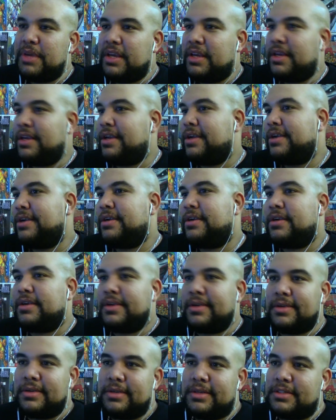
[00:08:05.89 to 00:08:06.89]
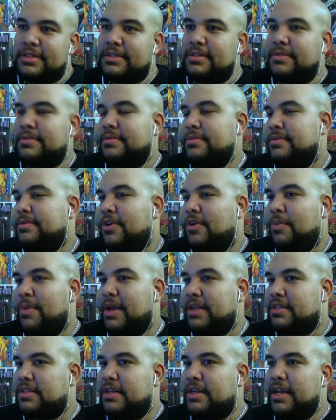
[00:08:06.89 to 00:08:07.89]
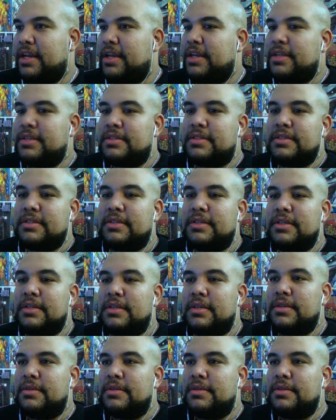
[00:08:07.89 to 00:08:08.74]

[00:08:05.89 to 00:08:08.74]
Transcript: to be here. This is go back to the dance."